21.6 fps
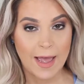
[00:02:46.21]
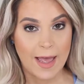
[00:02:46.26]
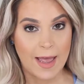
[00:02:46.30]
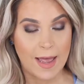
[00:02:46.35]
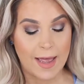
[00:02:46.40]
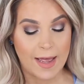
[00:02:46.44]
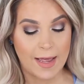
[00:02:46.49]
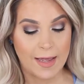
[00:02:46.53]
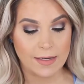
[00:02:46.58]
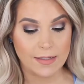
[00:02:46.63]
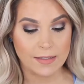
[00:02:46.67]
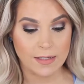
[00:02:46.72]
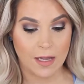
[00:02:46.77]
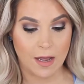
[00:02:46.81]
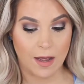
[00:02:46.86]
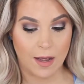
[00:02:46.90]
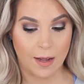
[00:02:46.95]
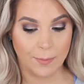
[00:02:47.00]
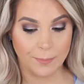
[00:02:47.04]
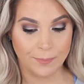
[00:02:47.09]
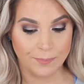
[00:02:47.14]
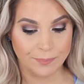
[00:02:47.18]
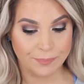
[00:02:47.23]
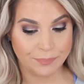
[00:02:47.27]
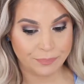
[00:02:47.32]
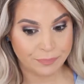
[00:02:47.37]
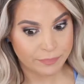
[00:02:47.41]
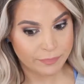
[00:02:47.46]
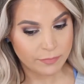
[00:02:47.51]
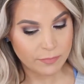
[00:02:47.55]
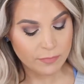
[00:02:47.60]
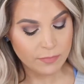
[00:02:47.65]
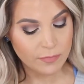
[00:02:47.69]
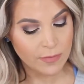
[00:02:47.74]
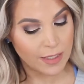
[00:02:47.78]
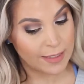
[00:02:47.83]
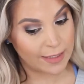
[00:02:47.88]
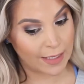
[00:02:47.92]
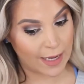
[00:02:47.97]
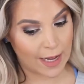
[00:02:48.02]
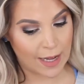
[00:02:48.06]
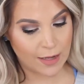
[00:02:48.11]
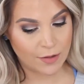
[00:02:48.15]
and
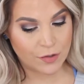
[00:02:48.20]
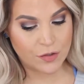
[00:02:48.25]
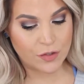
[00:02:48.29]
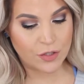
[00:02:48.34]
yeah,